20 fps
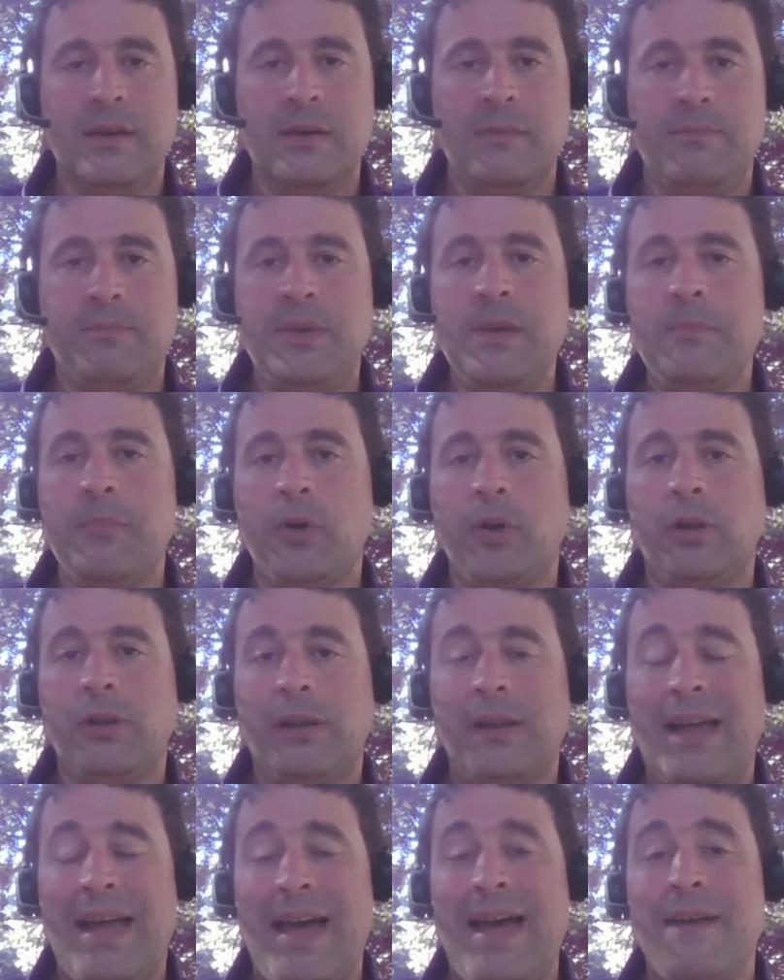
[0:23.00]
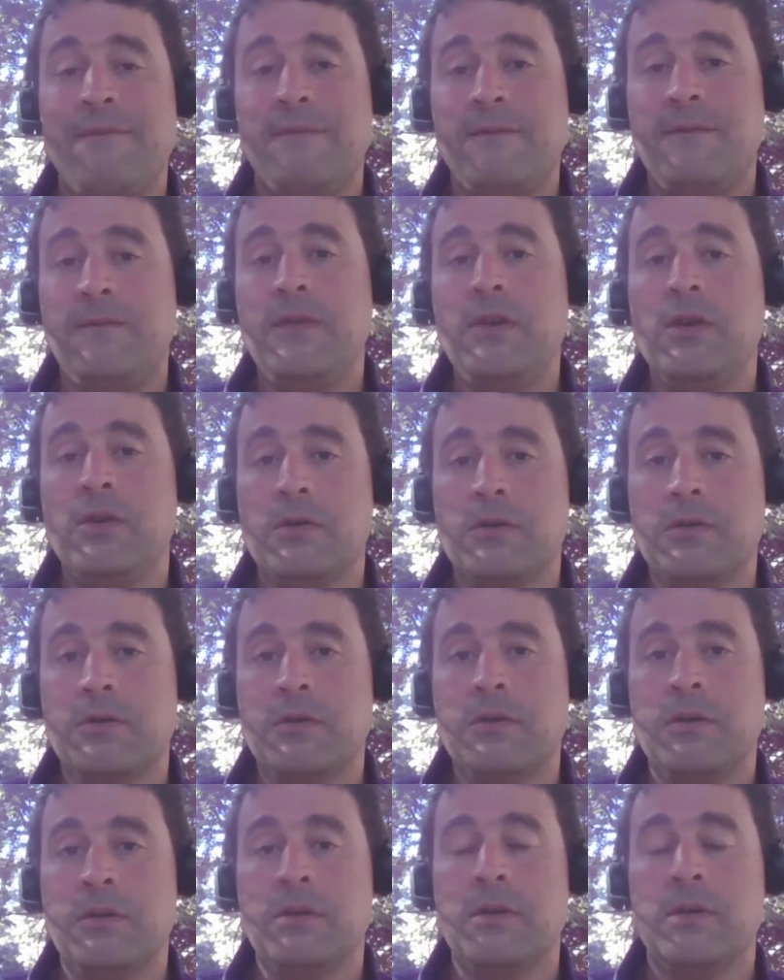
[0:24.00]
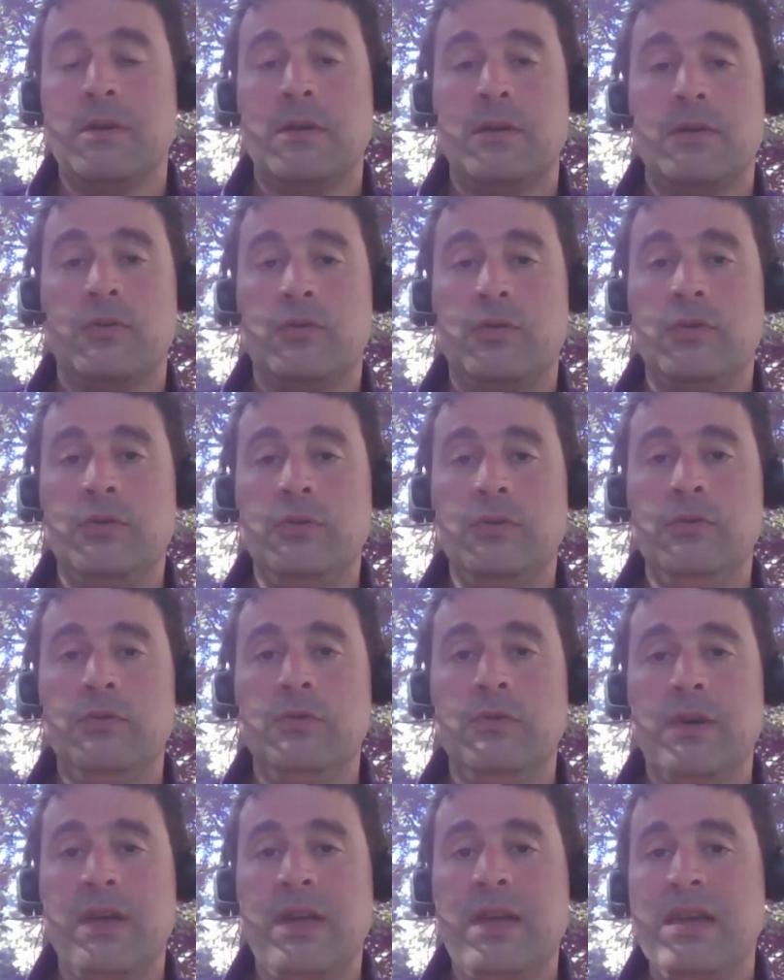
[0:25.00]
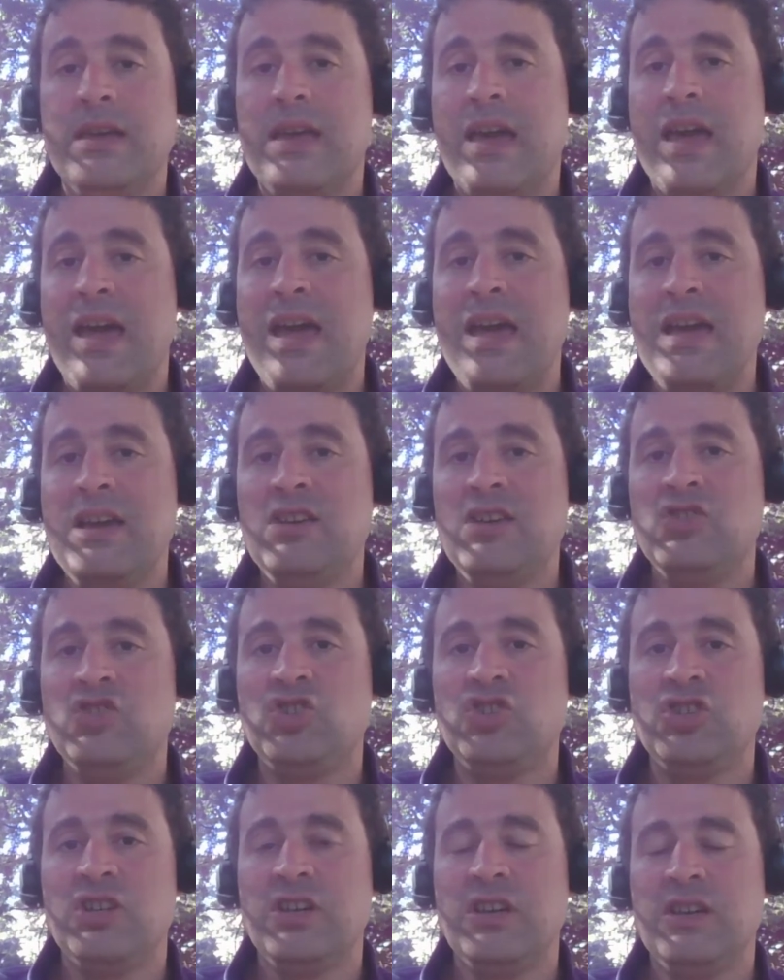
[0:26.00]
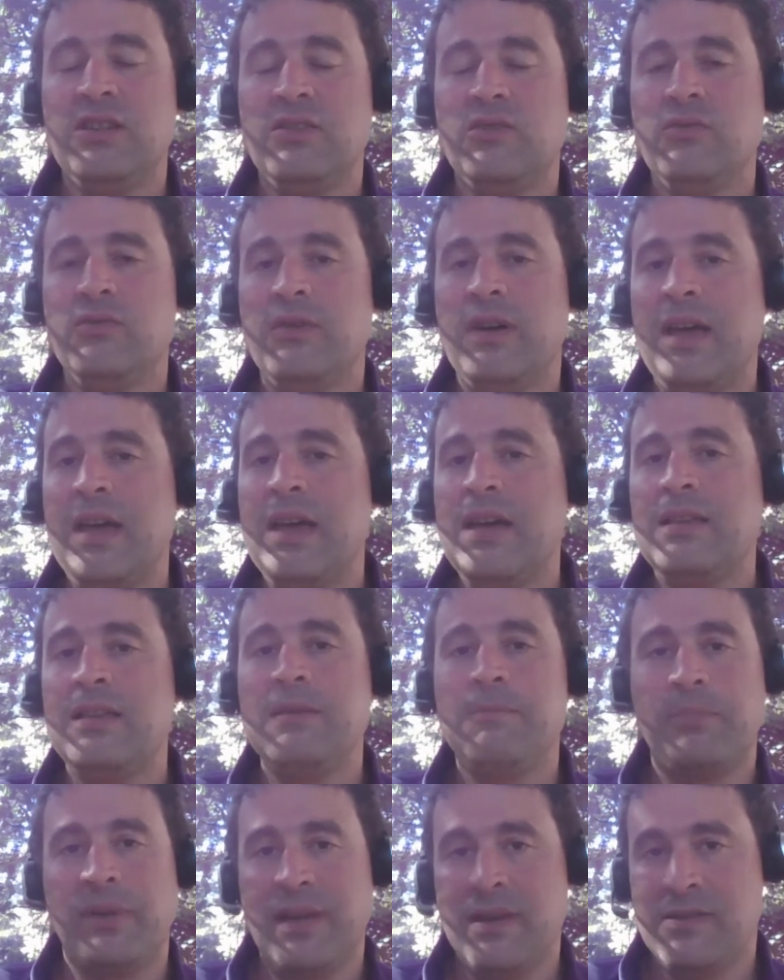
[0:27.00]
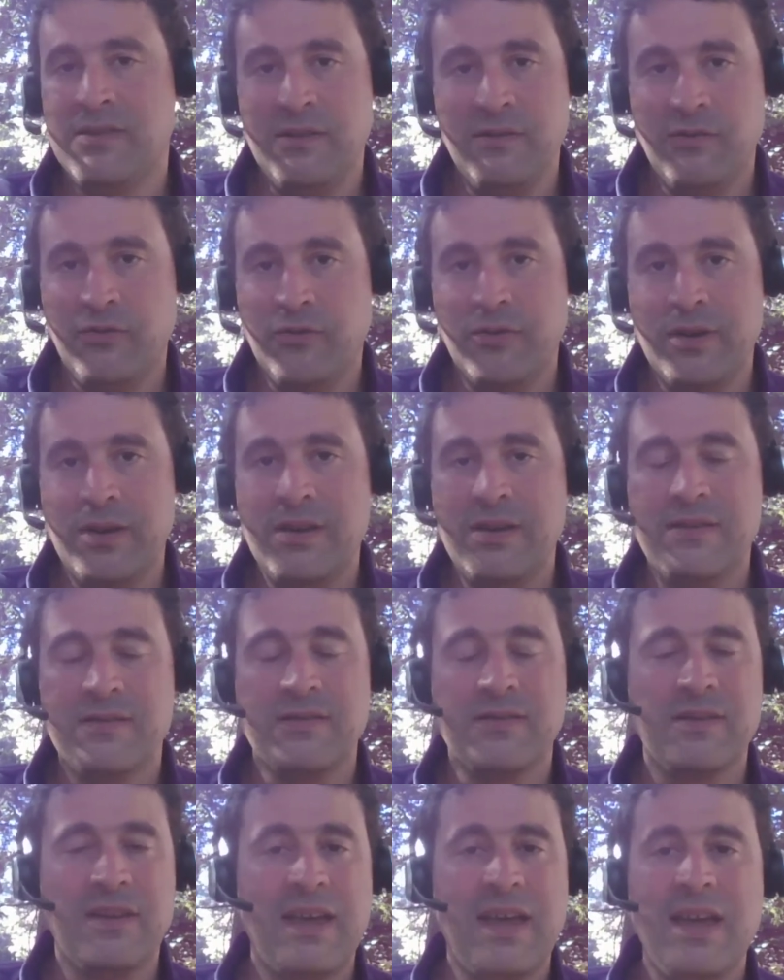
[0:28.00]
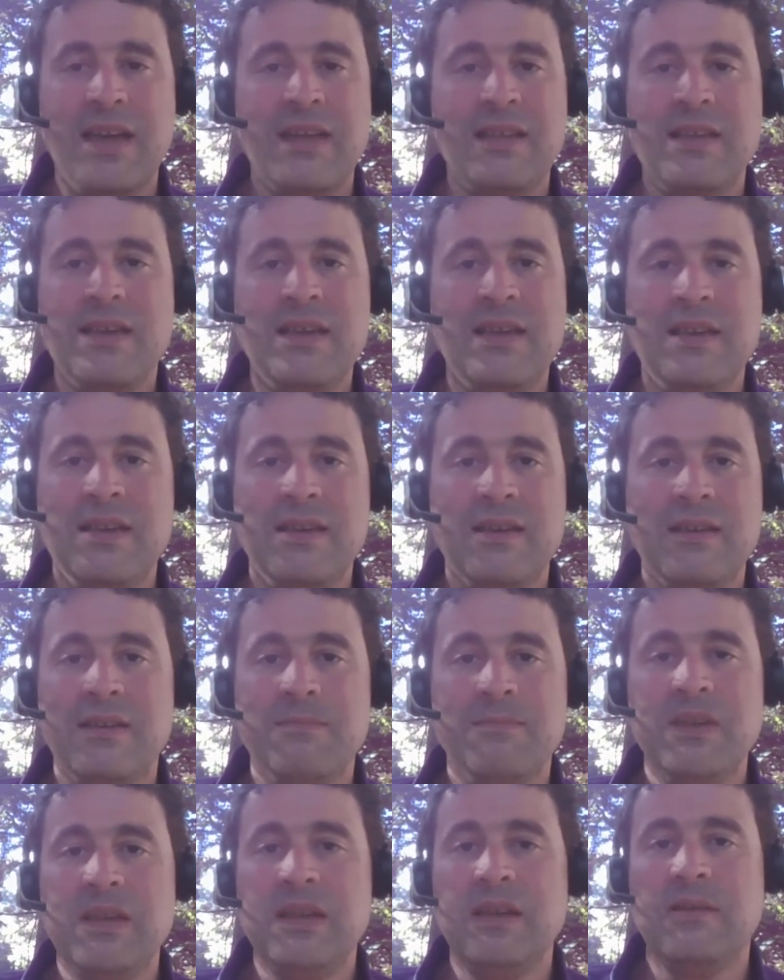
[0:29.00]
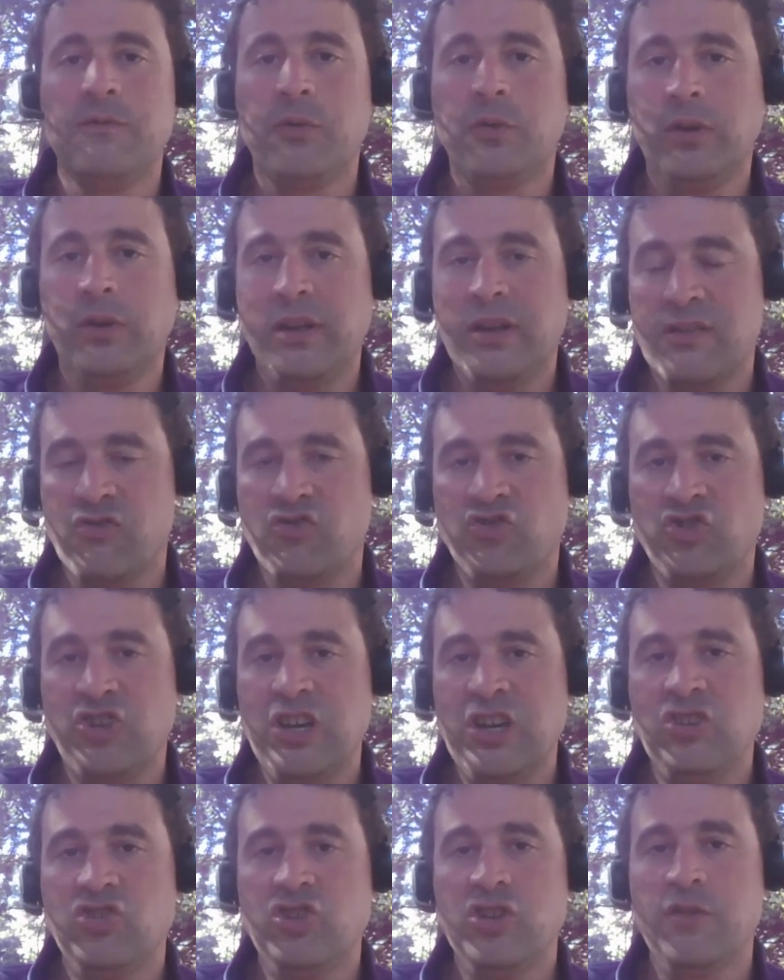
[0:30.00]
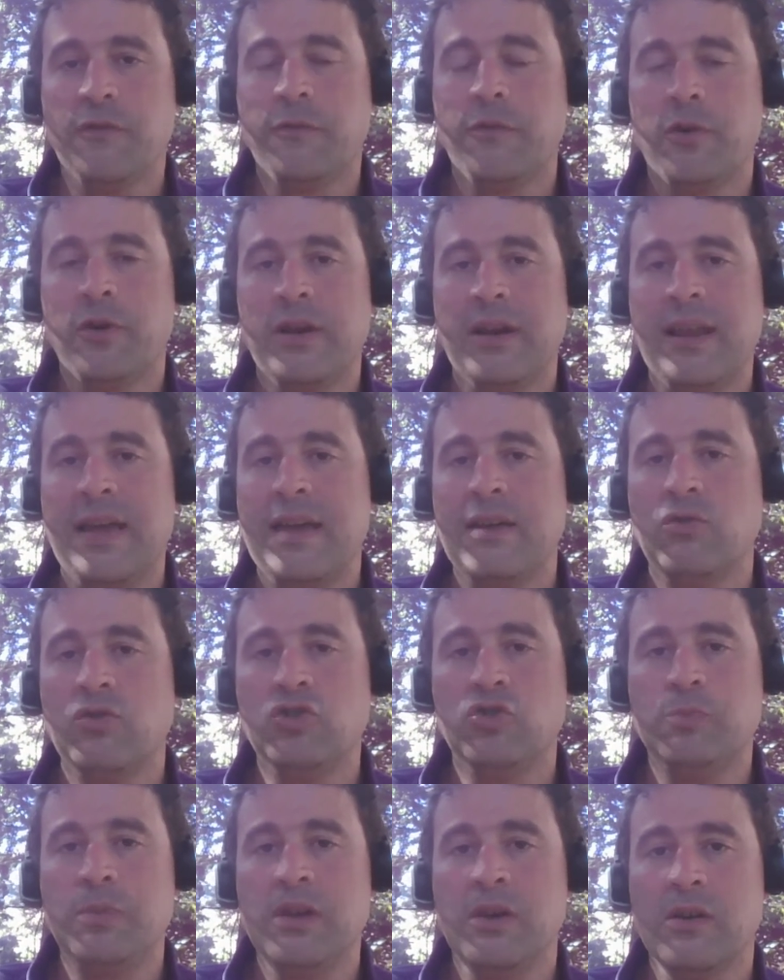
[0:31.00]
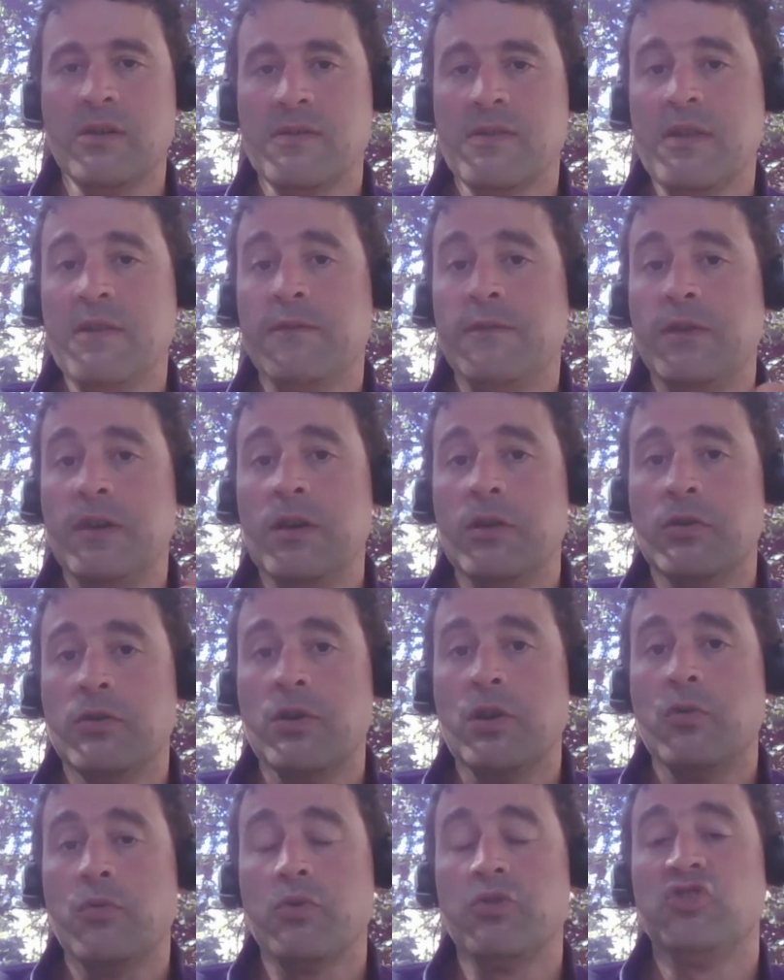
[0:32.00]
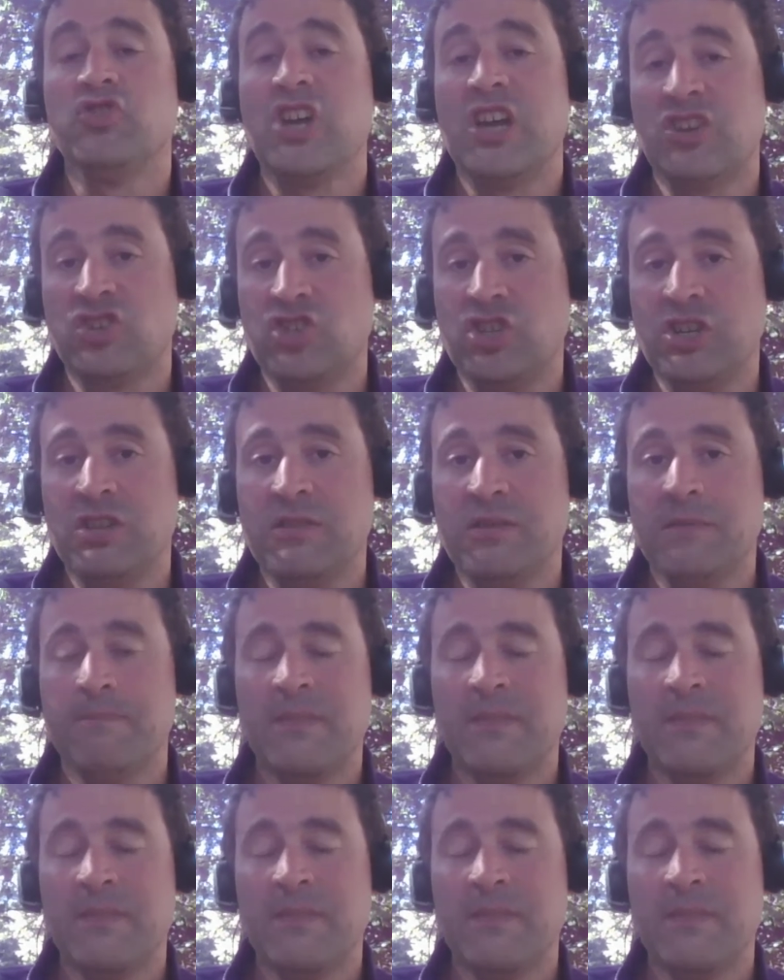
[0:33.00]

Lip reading: People have feared to engage into any pleasantries, any meaningful exchange in a foreign language because they feared rejection.